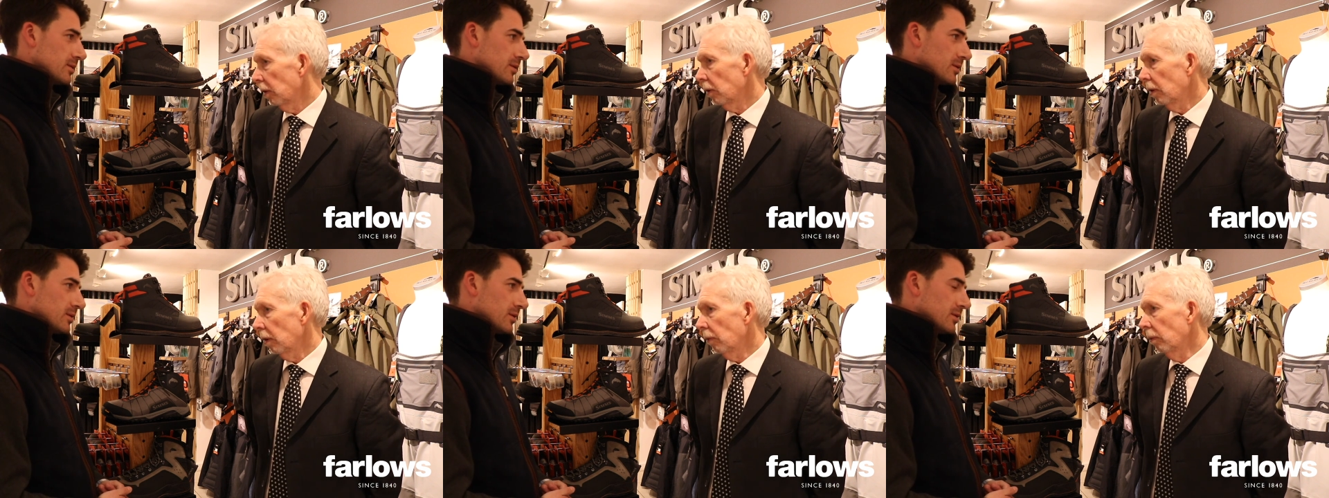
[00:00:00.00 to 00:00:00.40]

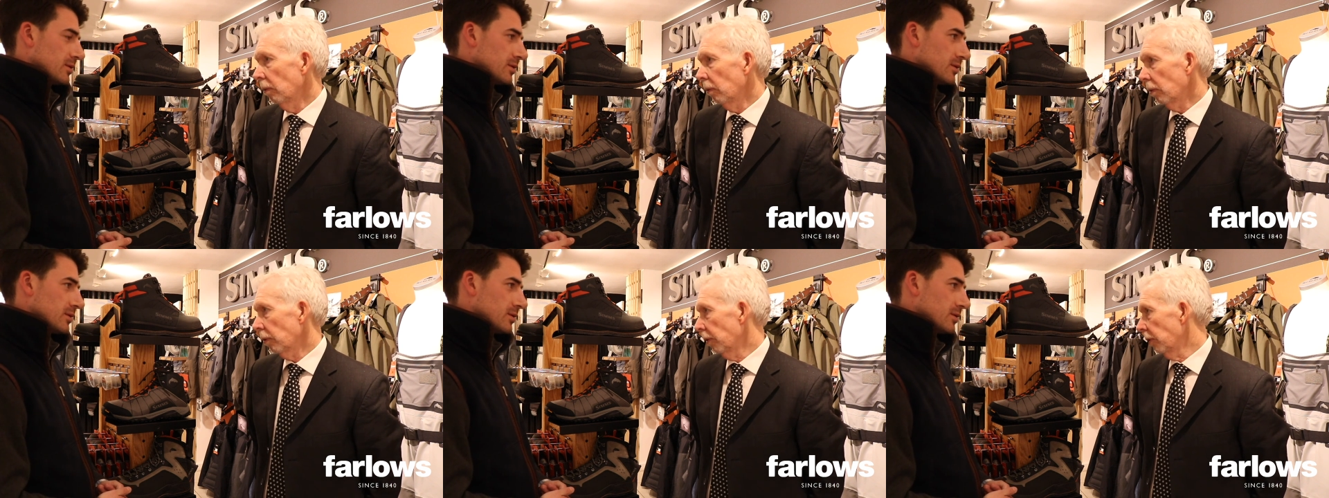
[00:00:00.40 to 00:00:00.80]
Speaker 1: it's
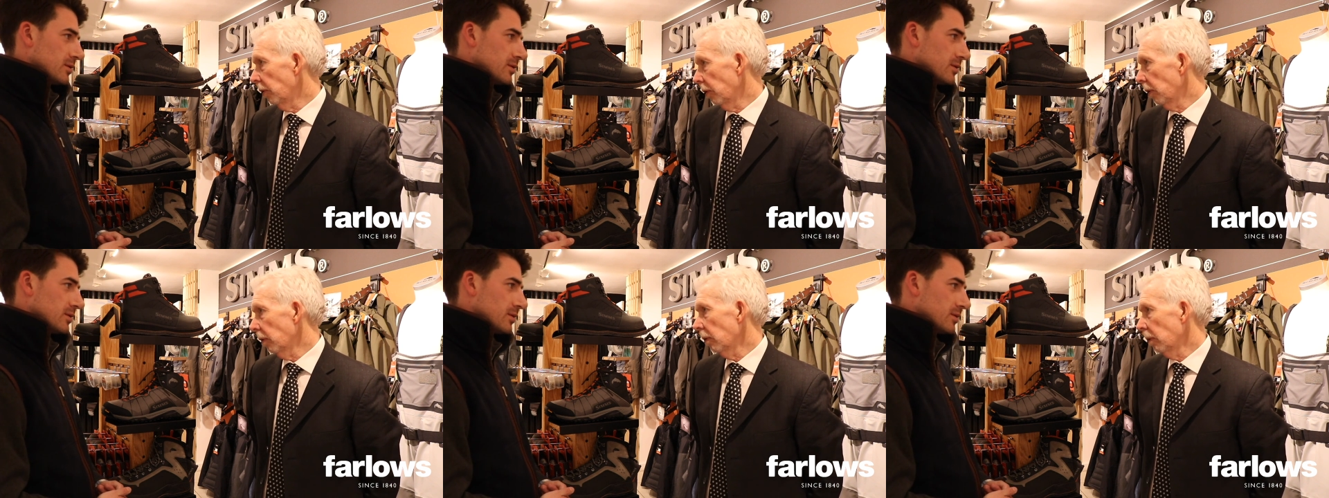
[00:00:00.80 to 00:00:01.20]
even more
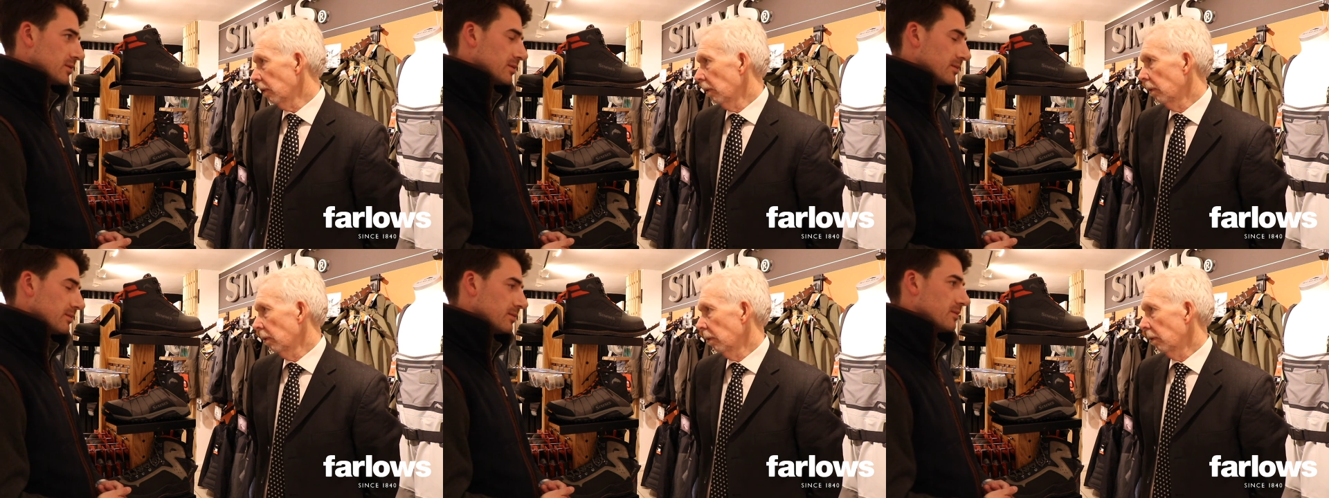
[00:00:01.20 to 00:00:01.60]
critical
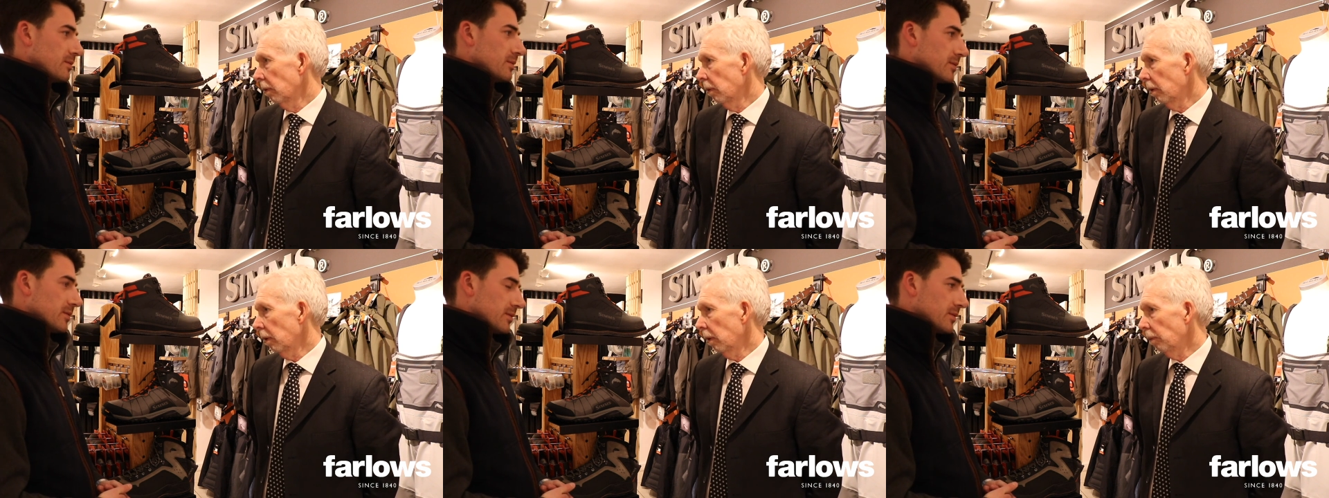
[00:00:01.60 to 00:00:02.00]

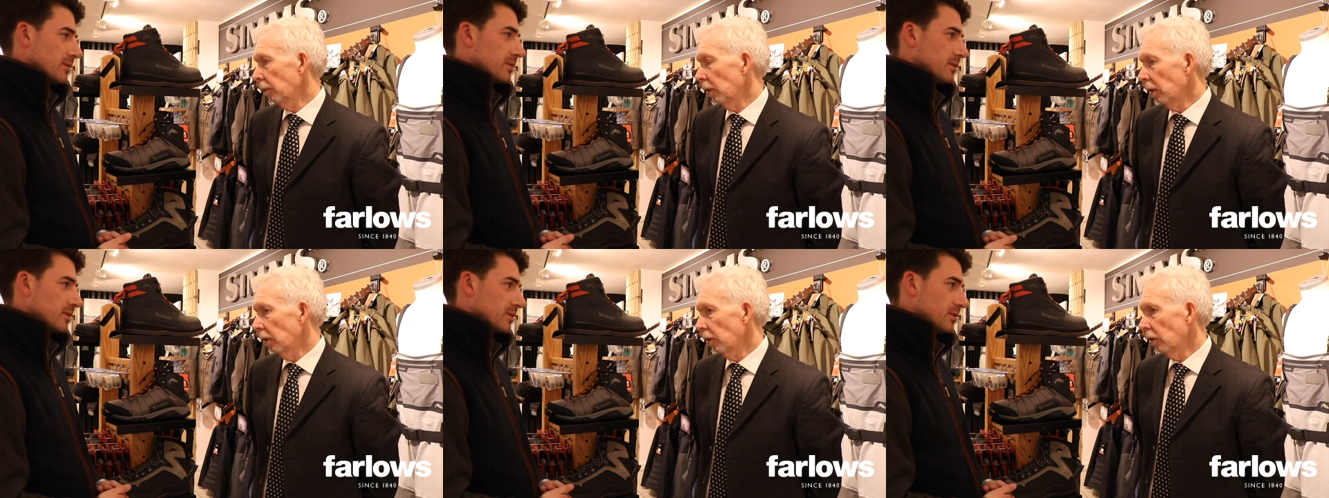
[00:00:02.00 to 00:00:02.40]
mm. um,
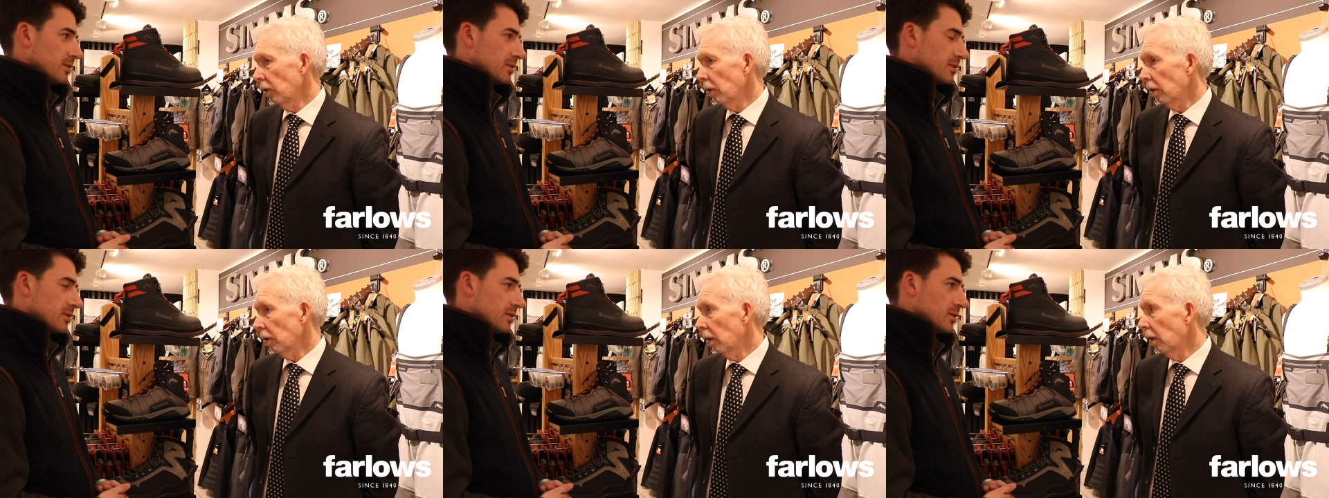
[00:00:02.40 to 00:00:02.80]
because
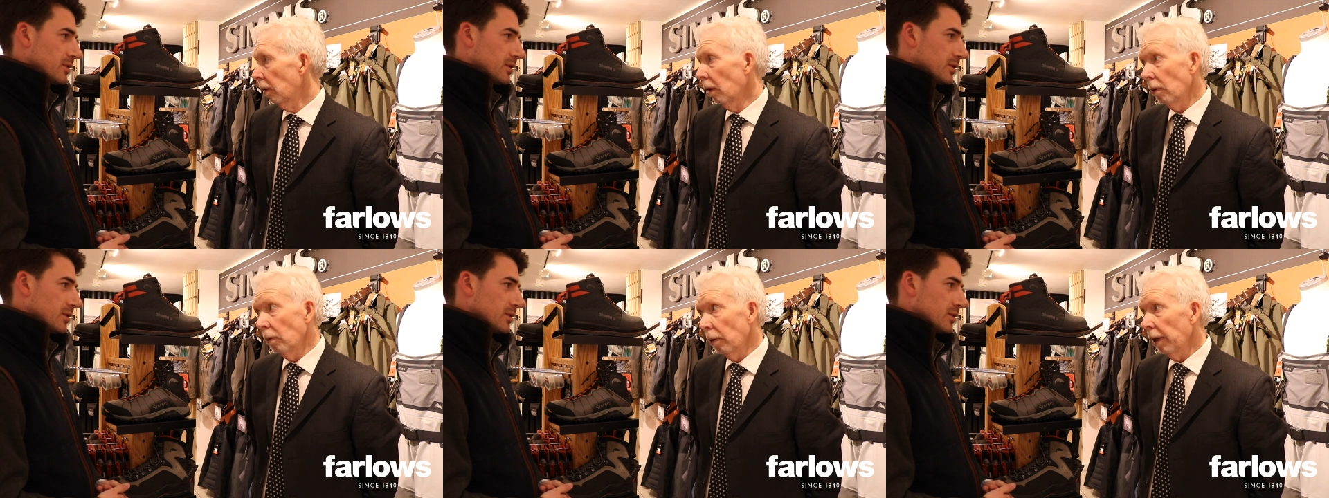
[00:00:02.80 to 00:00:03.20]
you're a
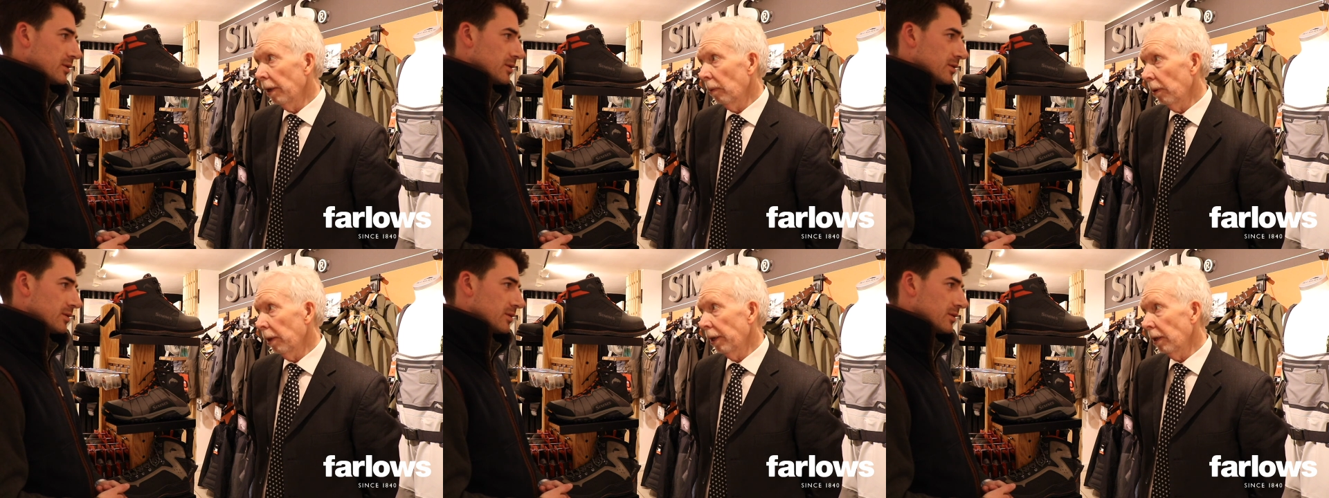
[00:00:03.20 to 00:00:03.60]
long way
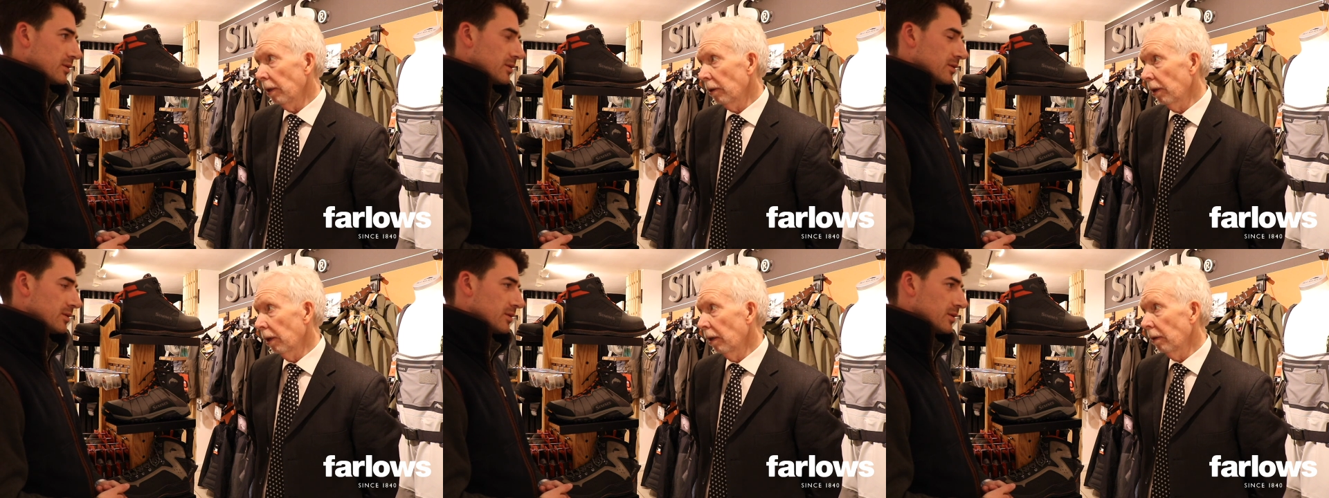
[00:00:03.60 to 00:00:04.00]
away.
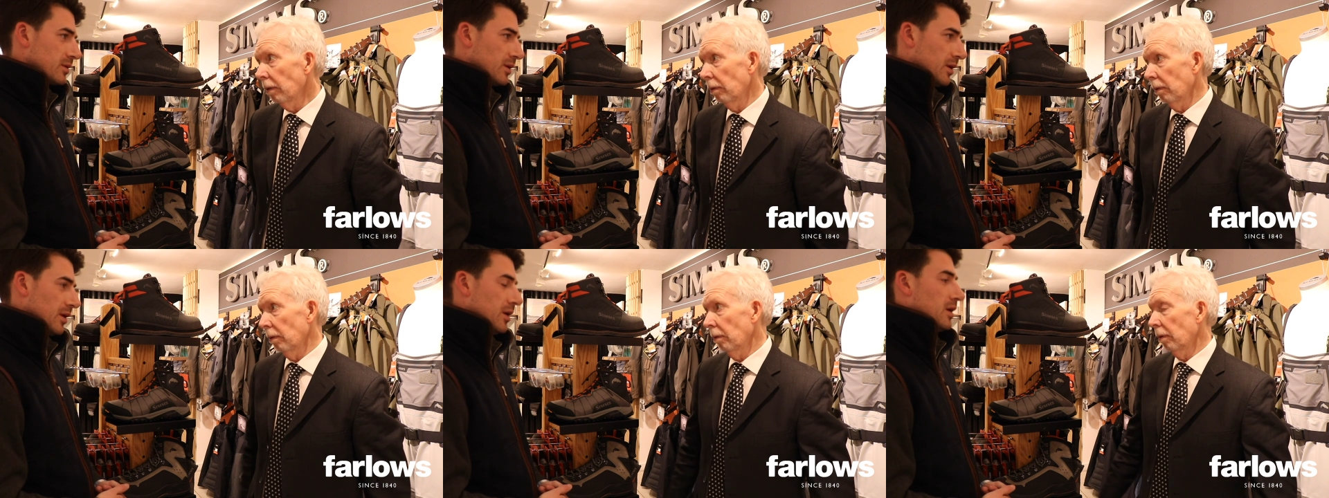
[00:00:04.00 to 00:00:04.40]
You can't